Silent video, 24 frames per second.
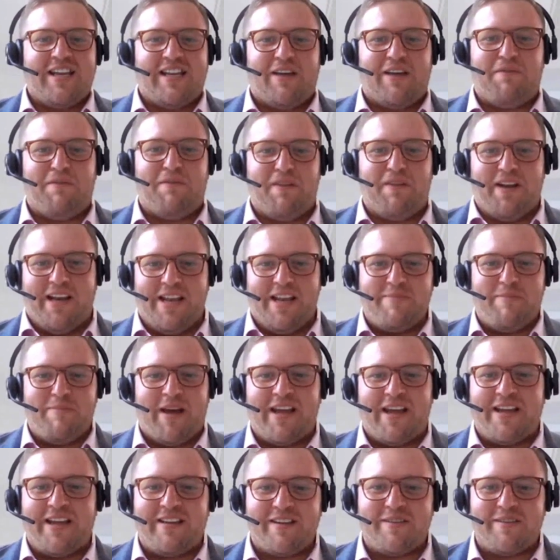definitely
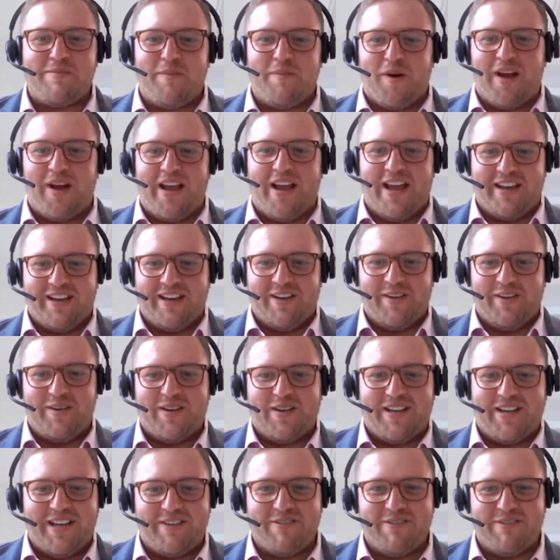made my head a
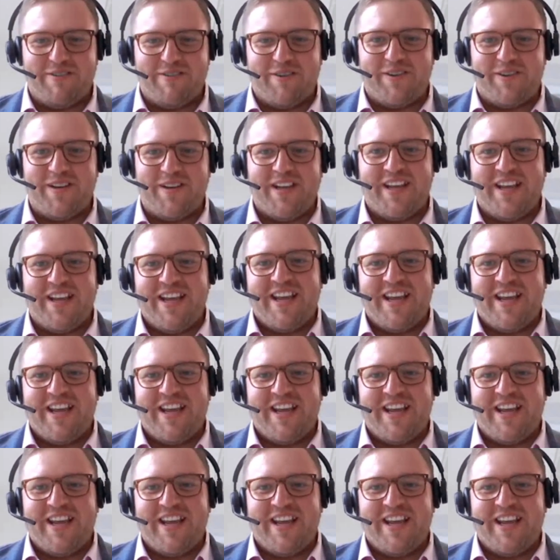lot clearer on